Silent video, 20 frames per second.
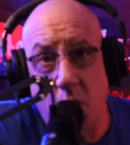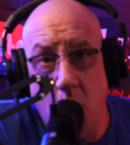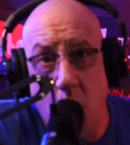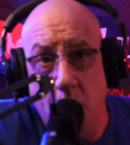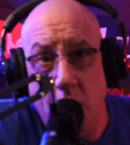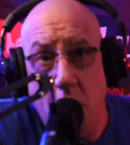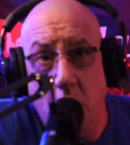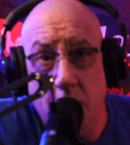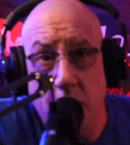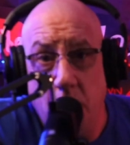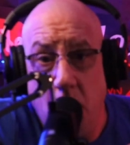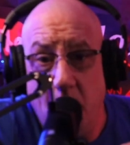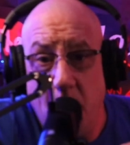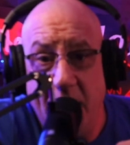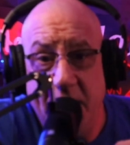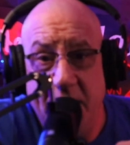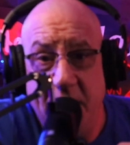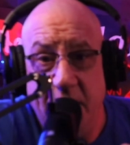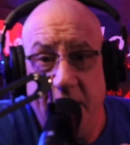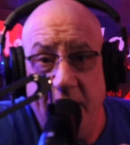We all know
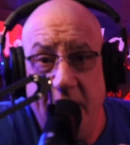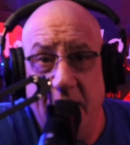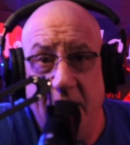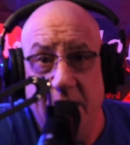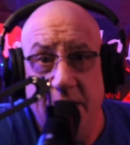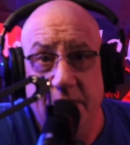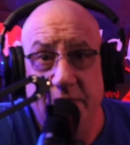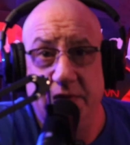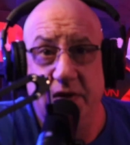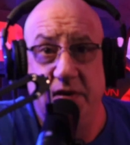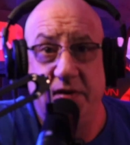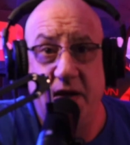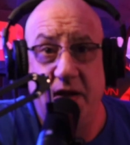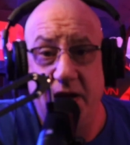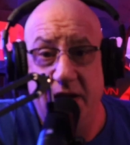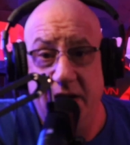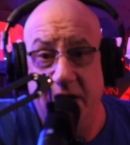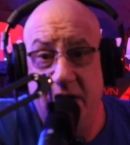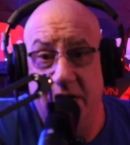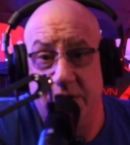why they're there, to
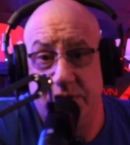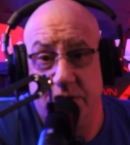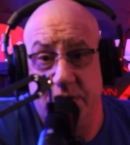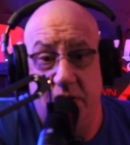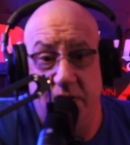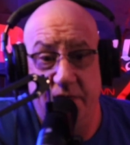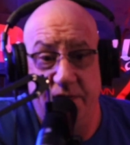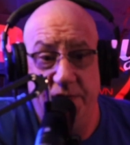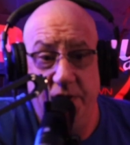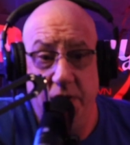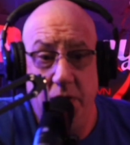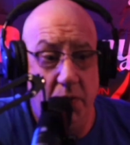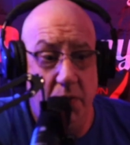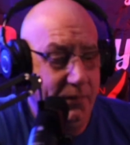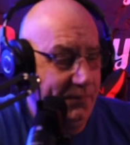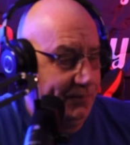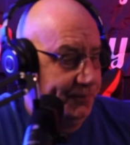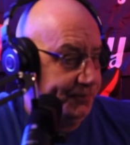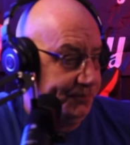take care of a certain few.